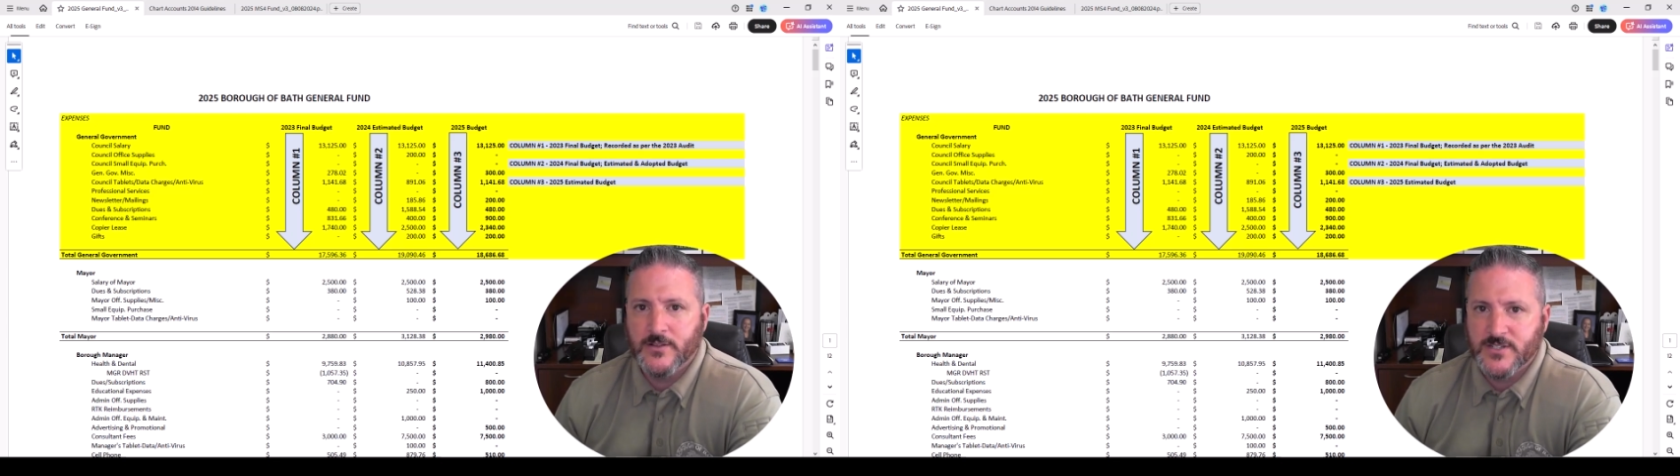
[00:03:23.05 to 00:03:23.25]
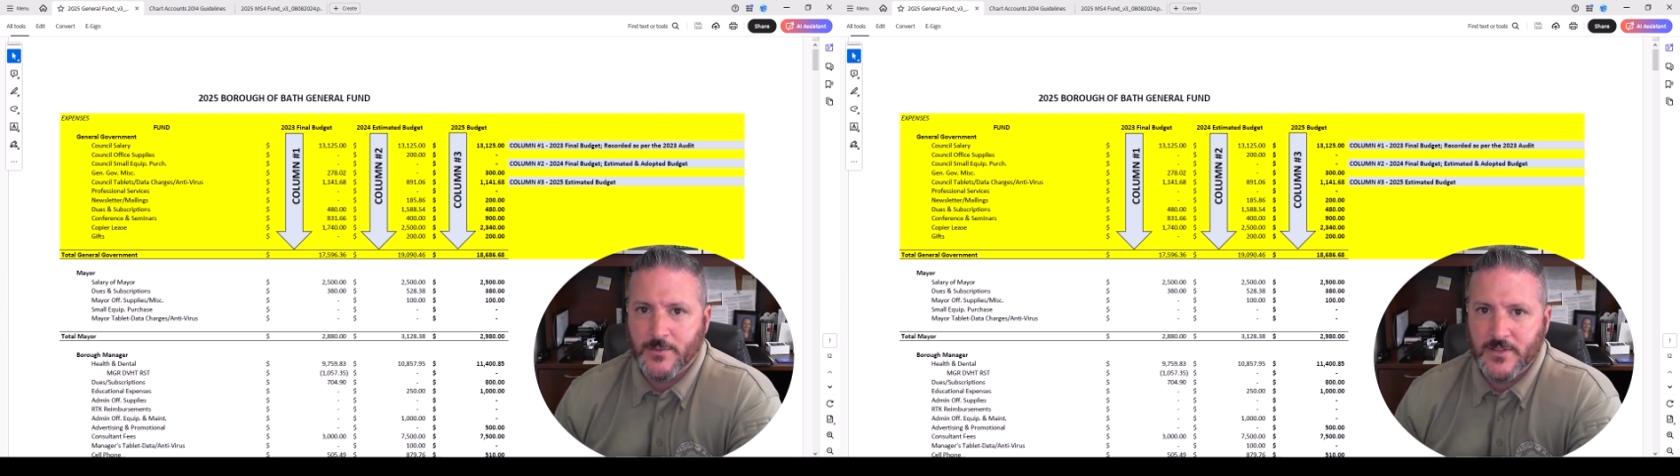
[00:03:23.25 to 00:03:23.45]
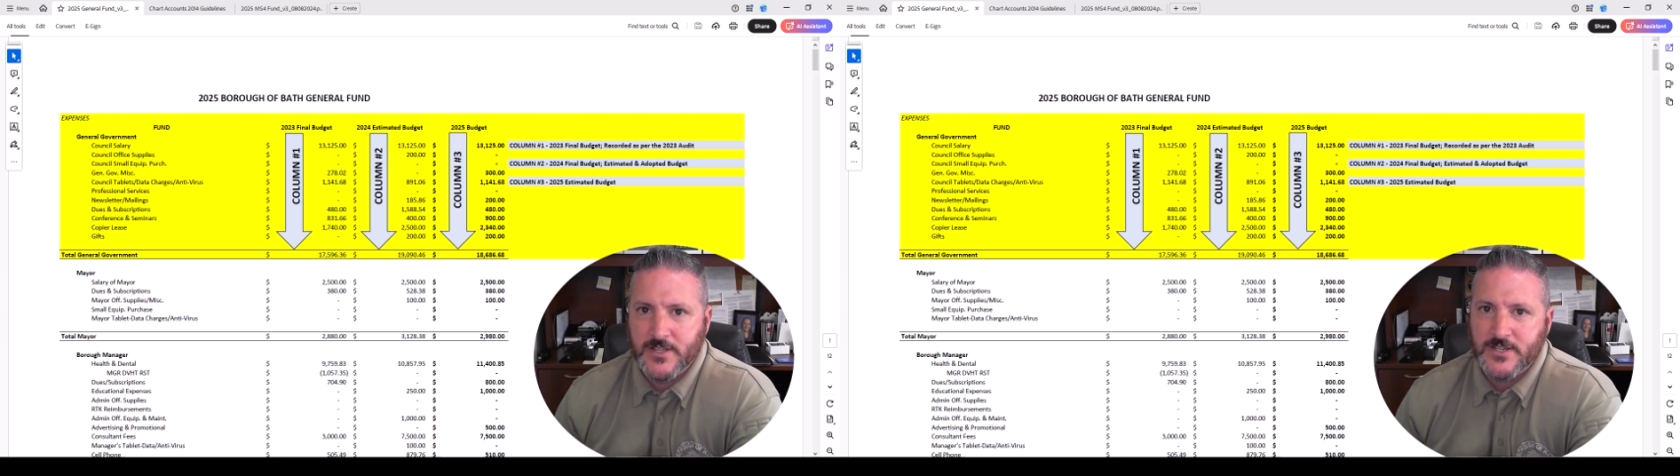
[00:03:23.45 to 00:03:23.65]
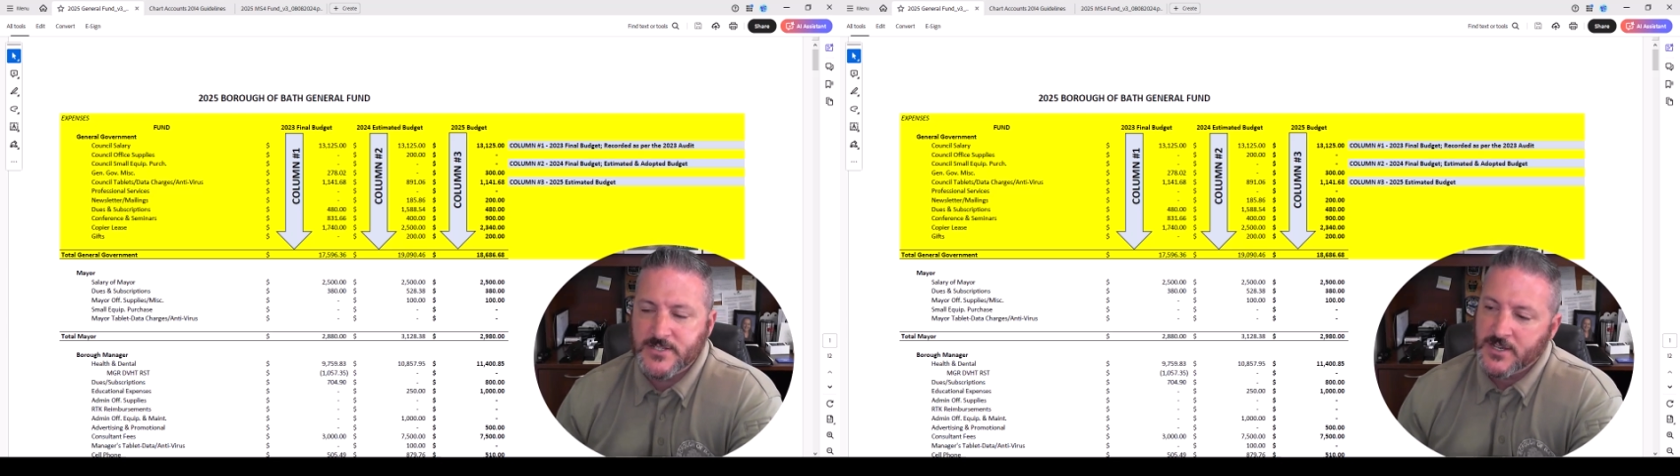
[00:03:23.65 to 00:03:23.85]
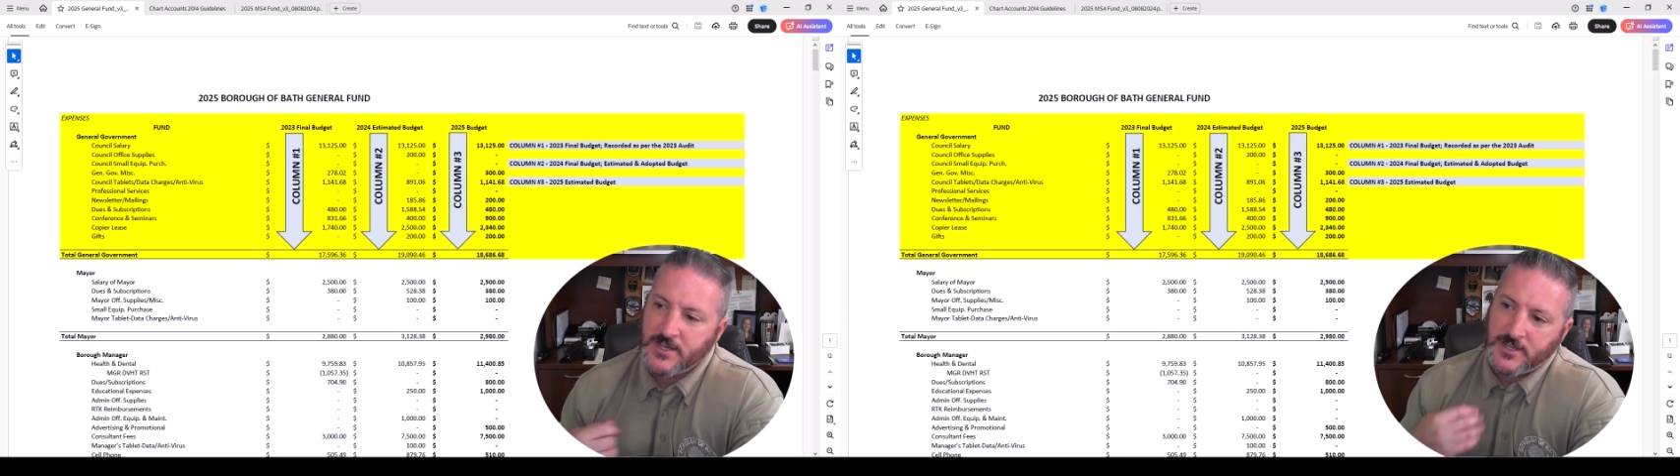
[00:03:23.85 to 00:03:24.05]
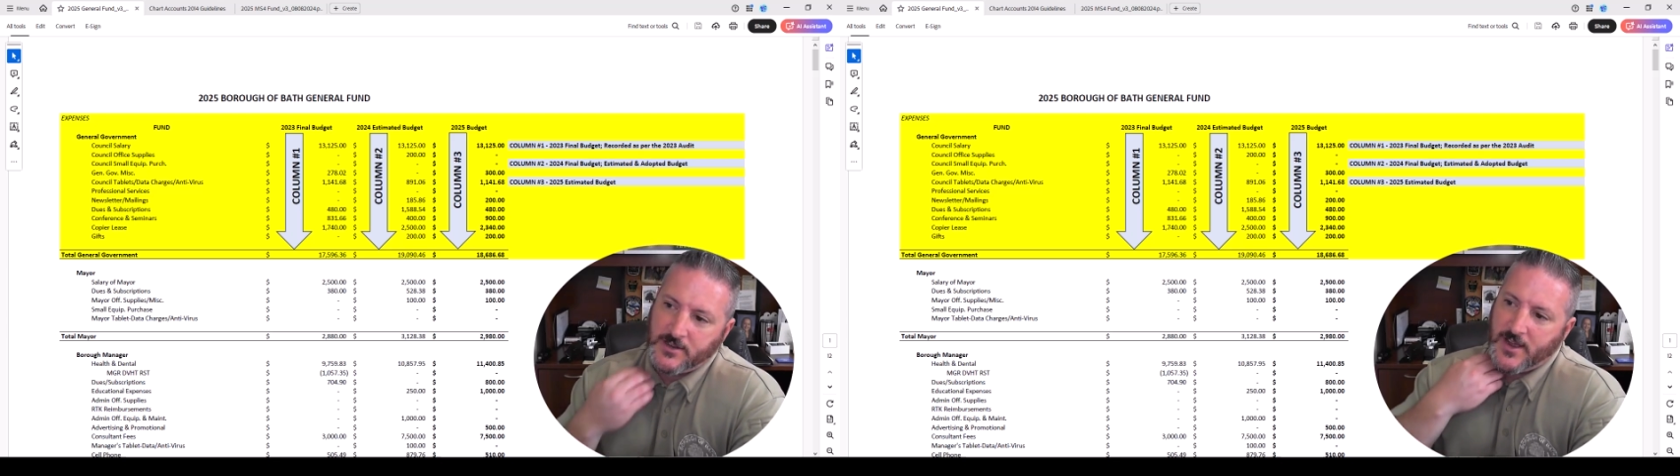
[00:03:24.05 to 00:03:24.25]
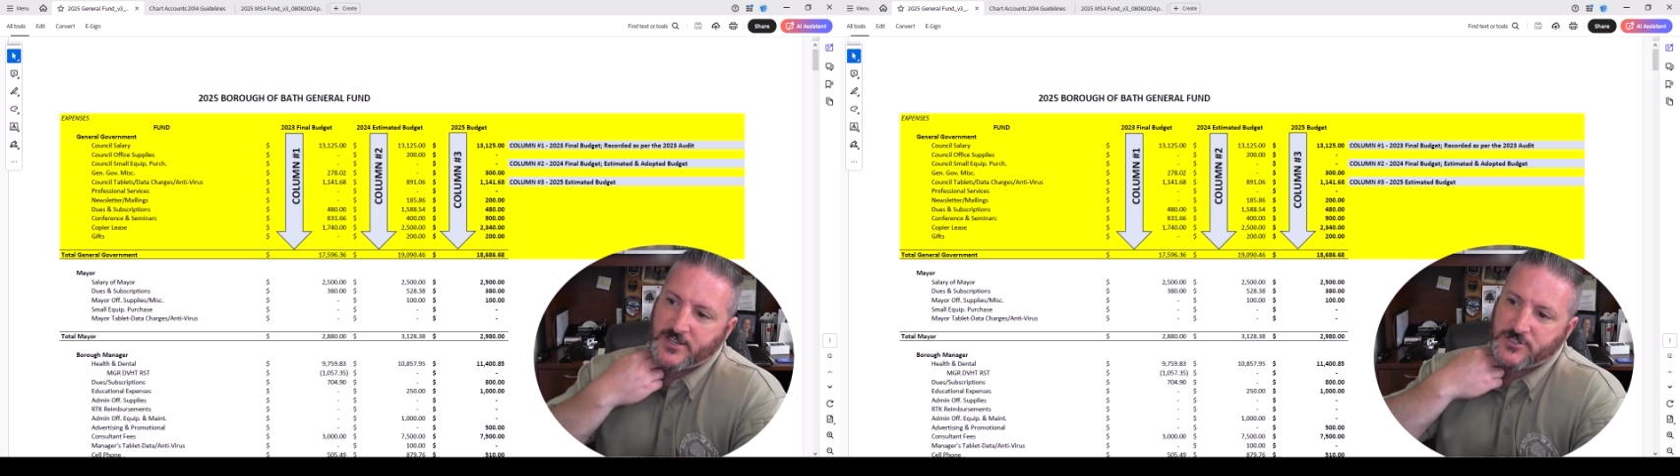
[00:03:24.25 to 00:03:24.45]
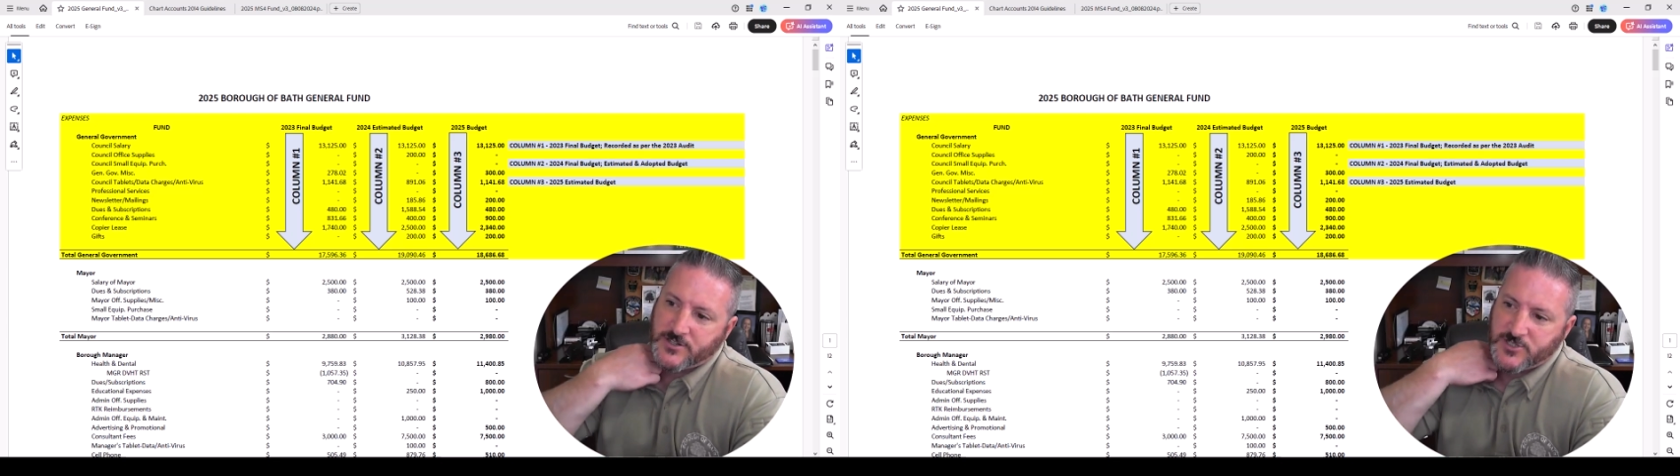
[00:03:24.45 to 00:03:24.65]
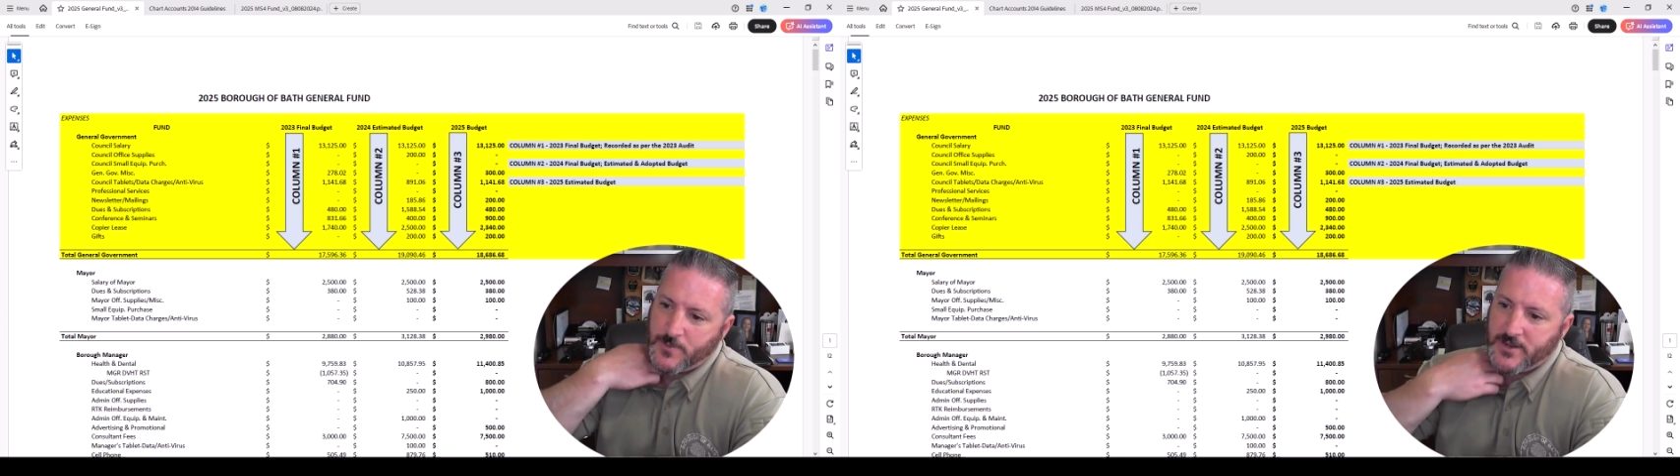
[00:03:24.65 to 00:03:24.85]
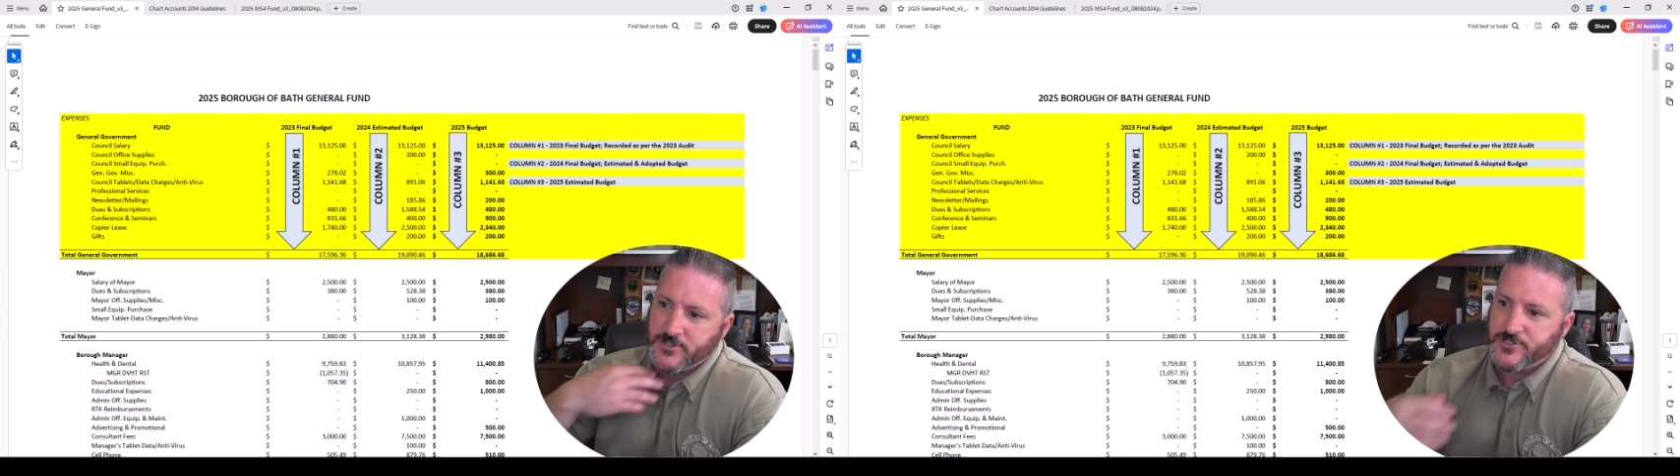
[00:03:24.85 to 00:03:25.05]
some of your extra
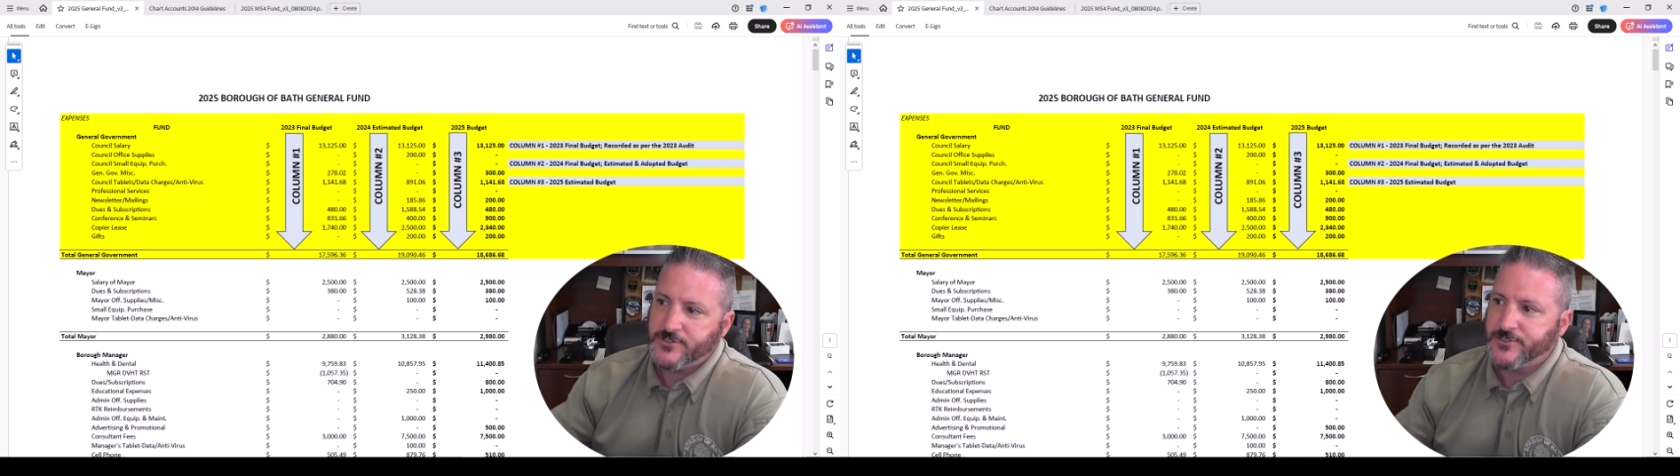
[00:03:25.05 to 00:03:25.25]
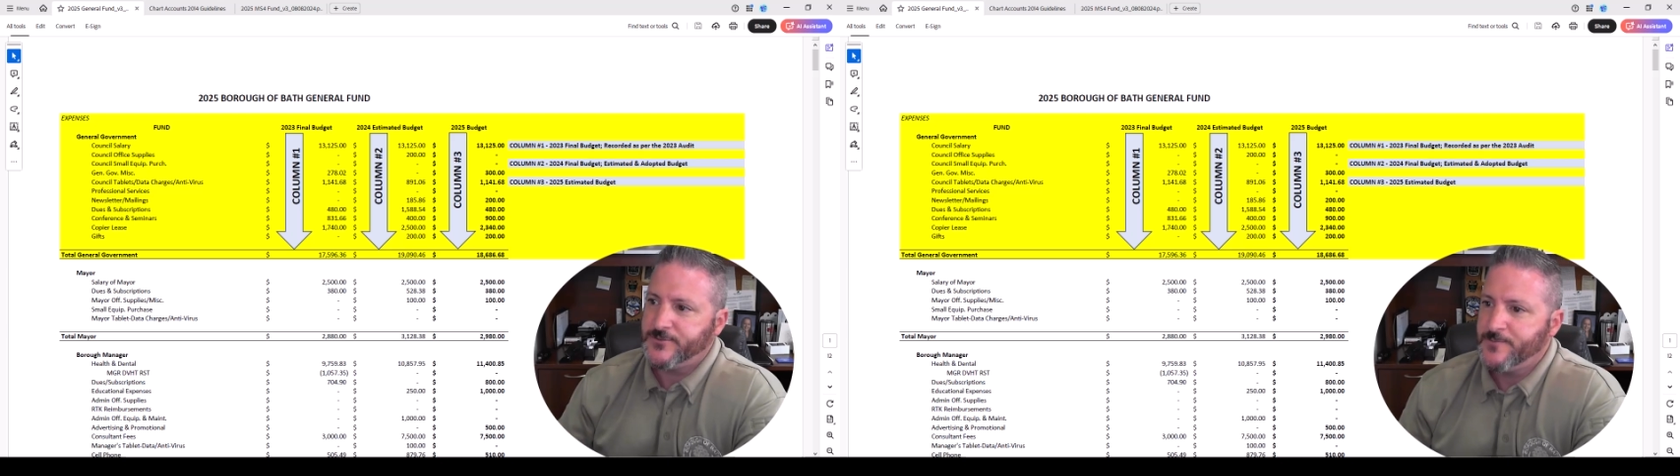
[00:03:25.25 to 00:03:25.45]
expenditures.